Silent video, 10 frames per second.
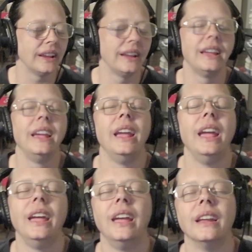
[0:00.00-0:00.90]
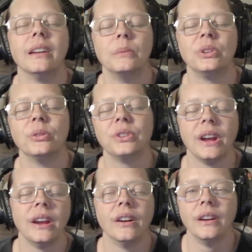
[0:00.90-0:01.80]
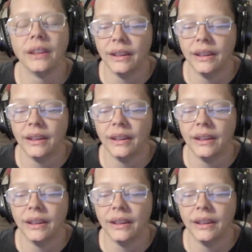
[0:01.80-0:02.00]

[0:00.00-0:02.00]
I can't. I'm so tired.